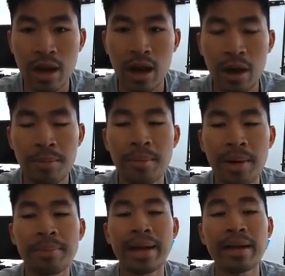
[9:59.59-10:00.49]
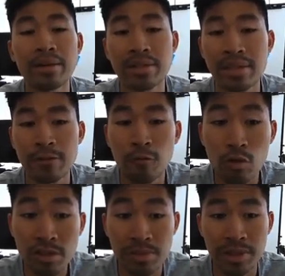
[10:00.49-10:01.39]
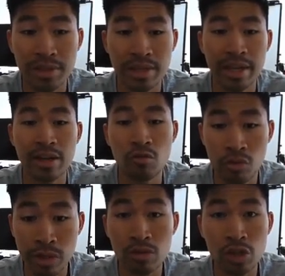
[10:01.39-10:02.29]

but my parents, they forced me to get a real